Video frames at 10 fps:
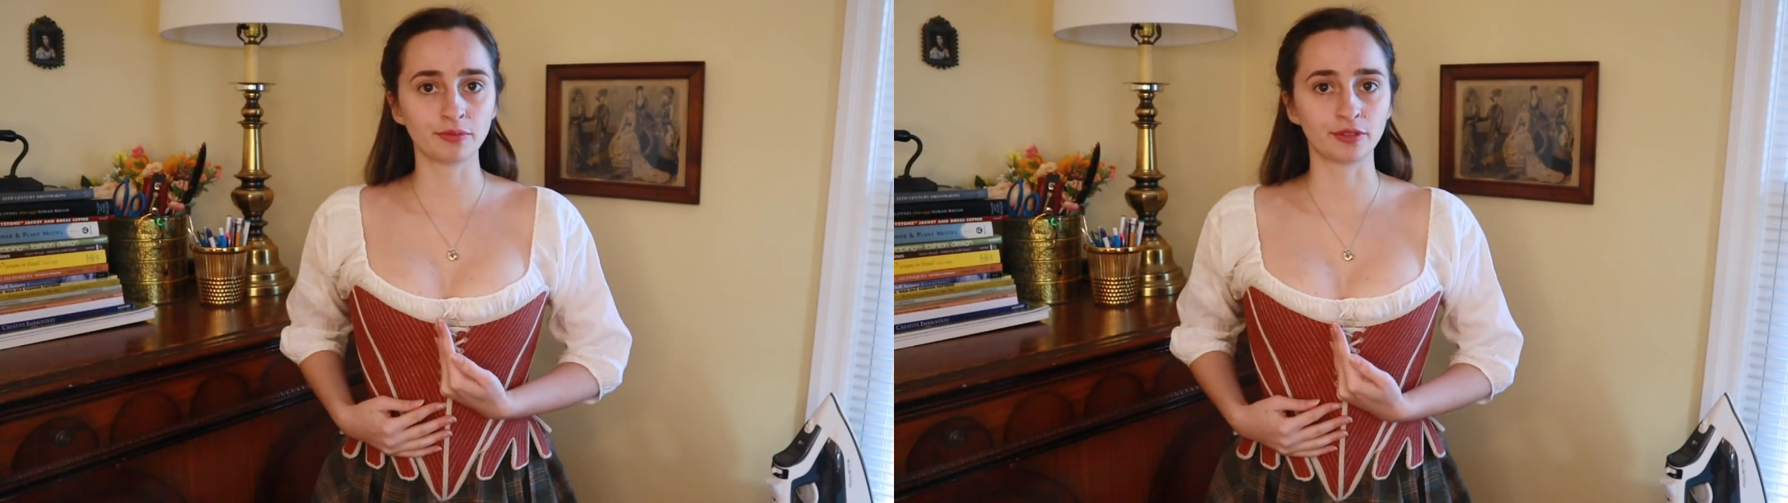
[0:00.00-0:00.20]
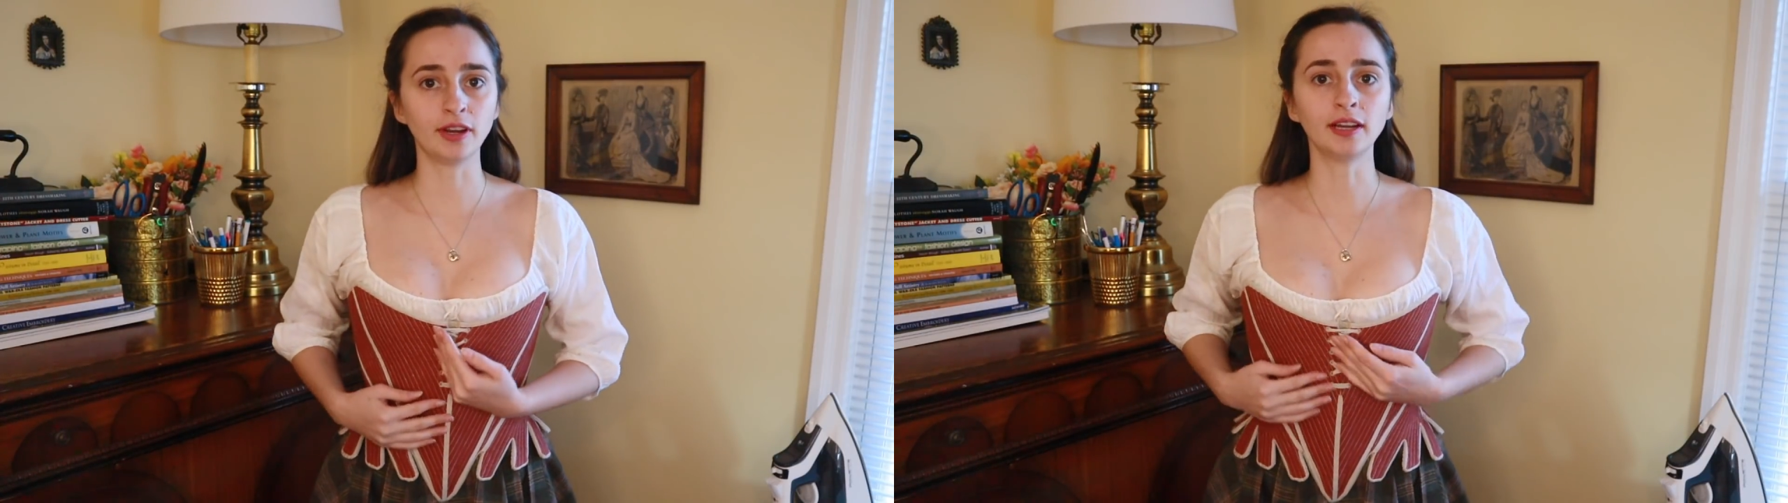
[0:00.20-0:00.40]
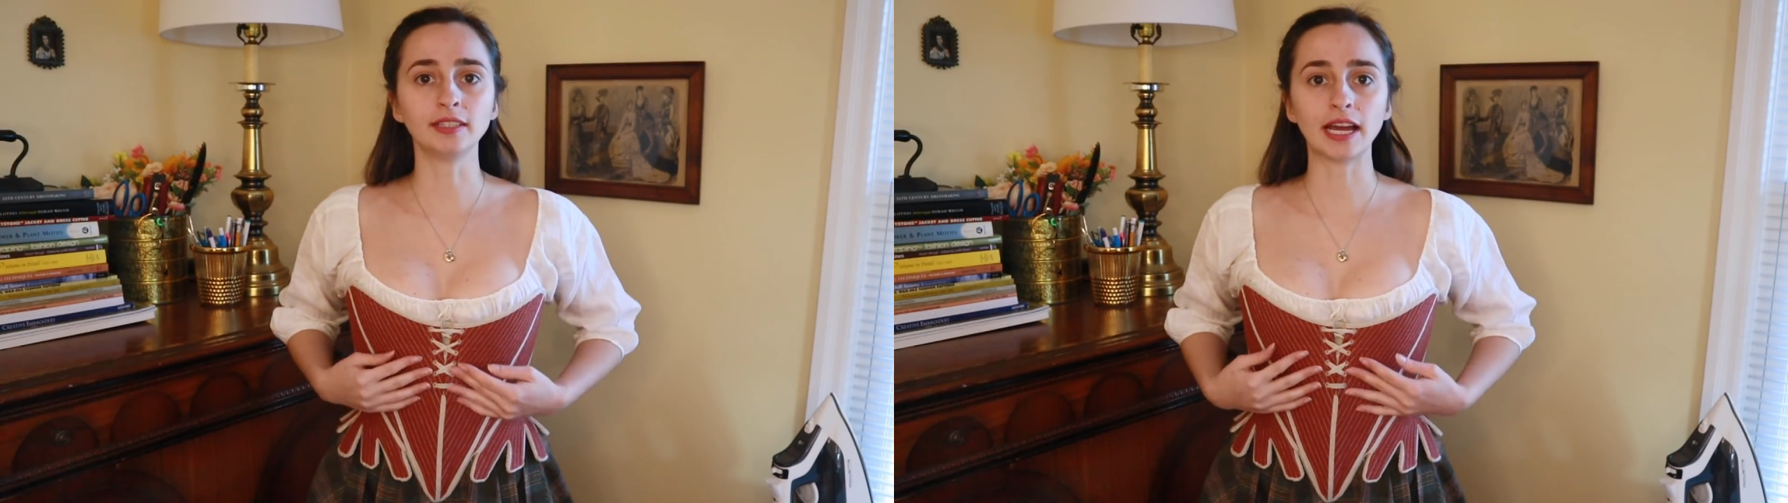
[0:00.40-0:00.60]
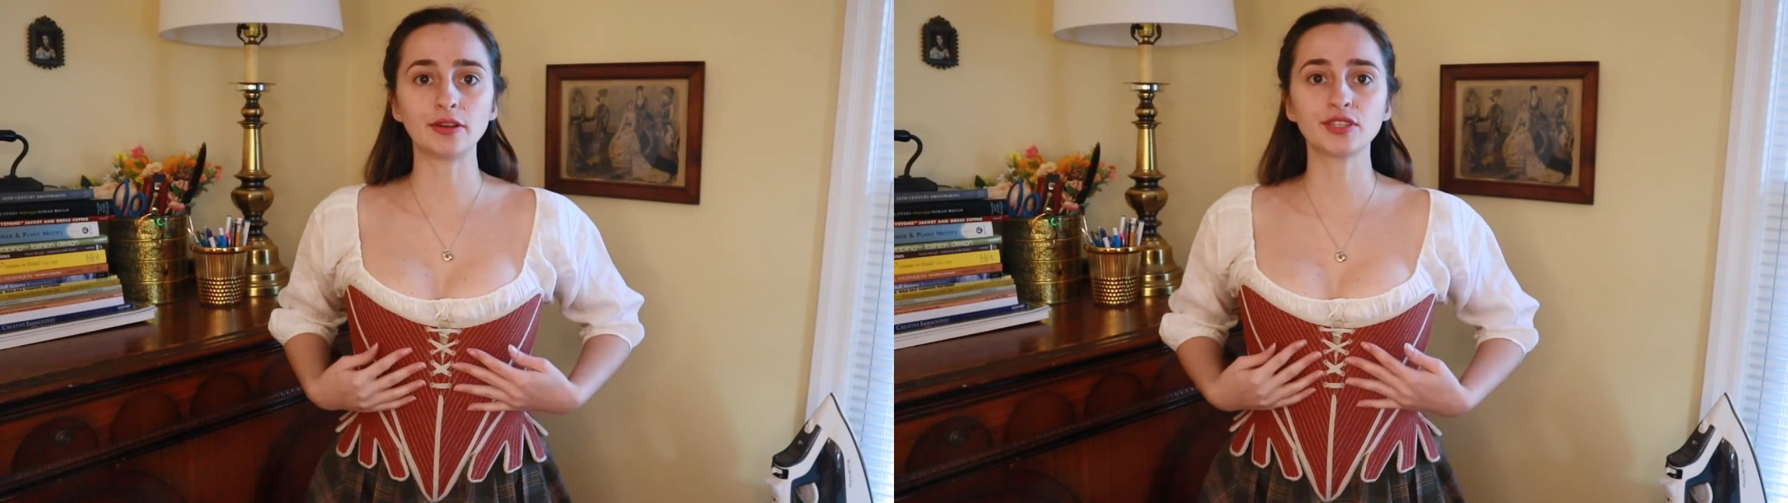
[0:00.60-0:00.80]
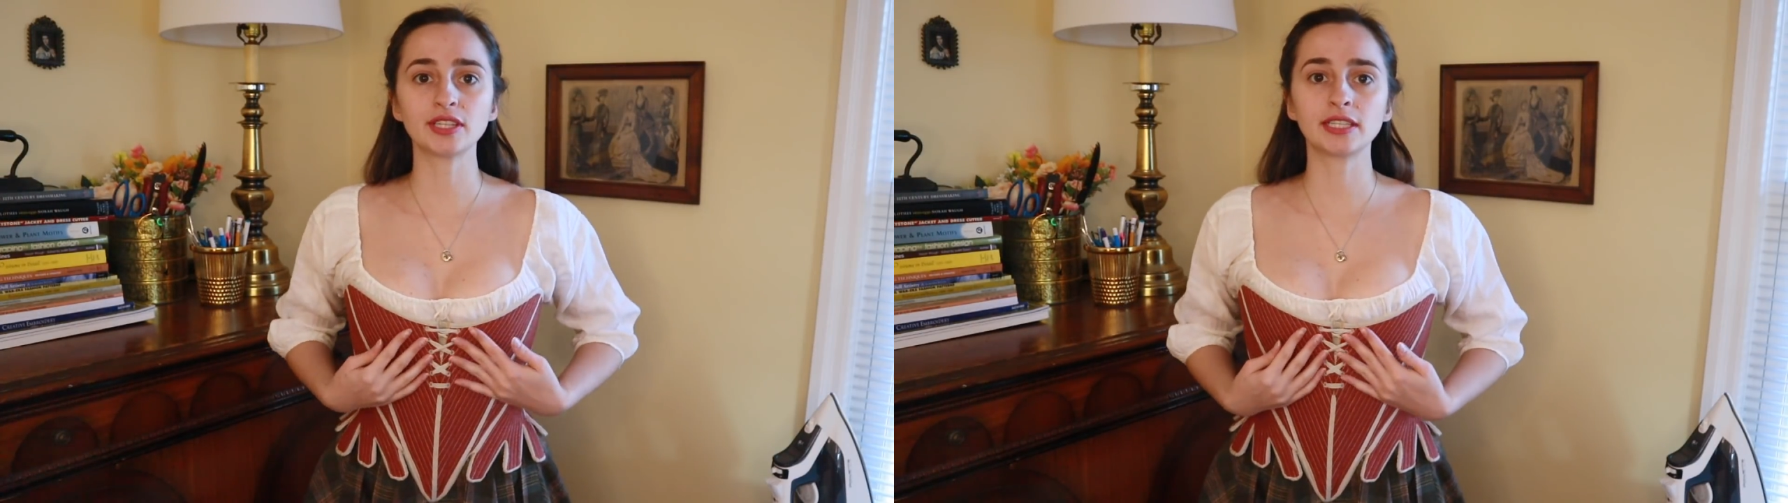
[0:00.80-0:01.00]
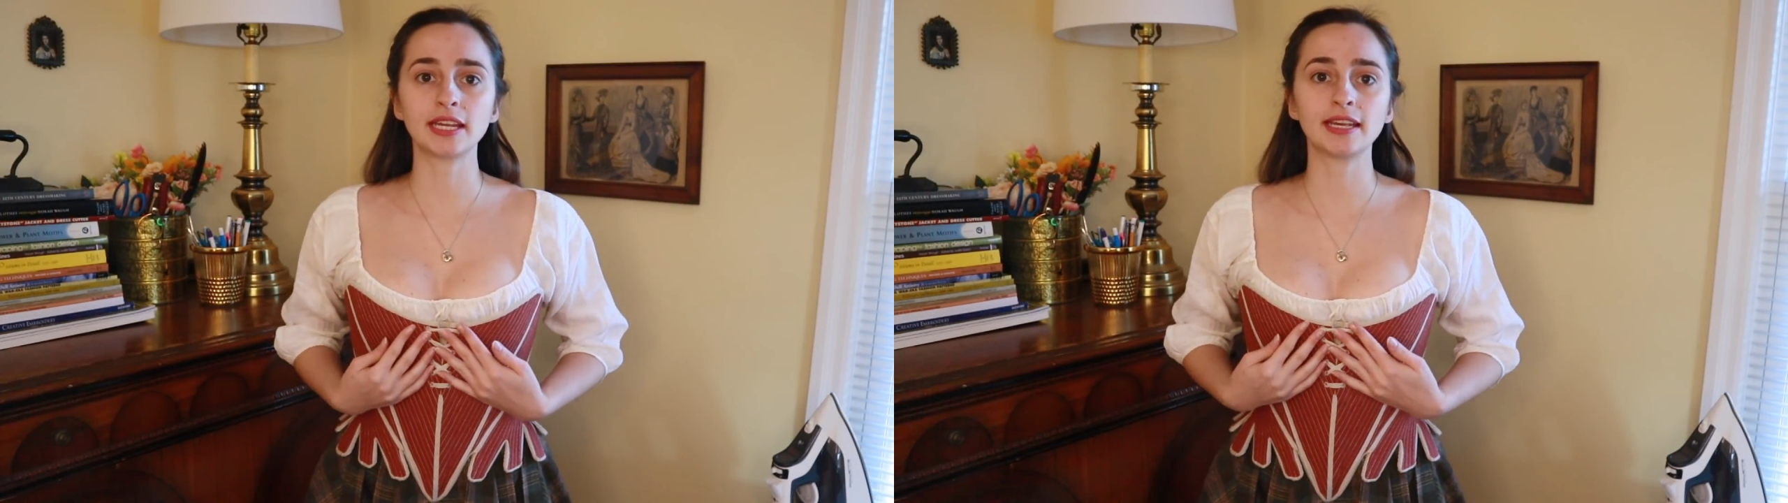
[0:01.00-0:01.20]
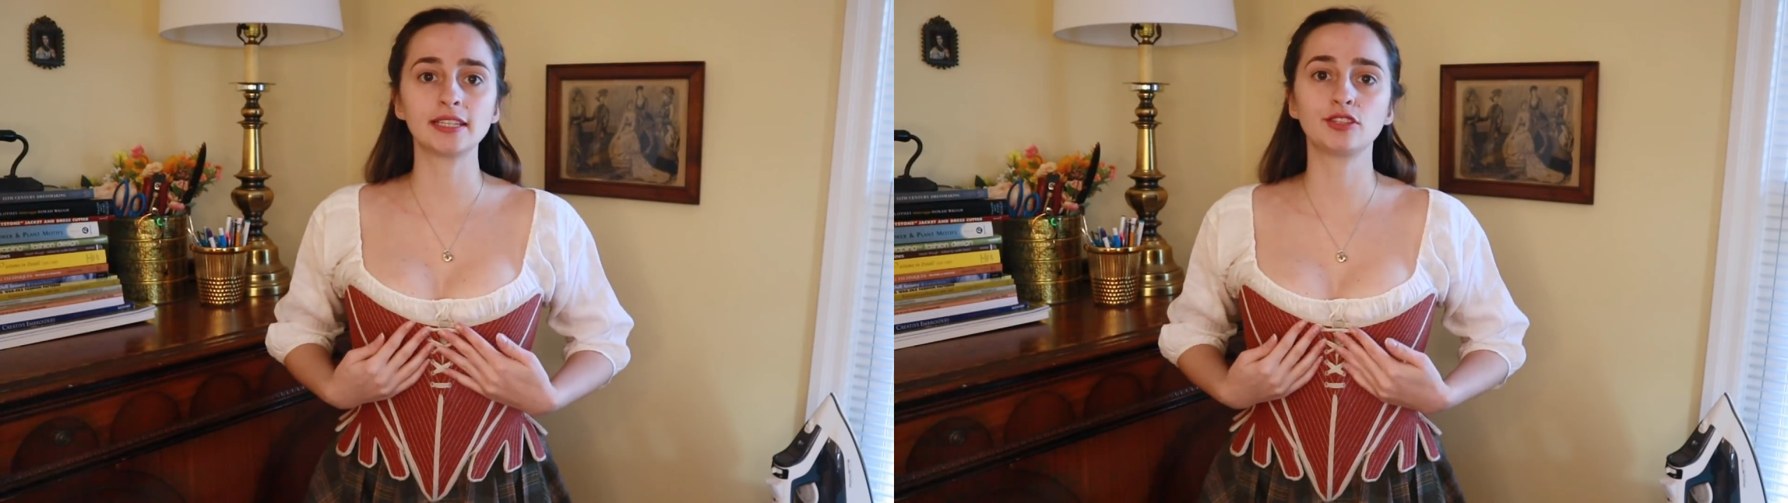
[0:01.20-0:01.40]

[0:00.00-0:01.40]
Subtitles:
front allows the stays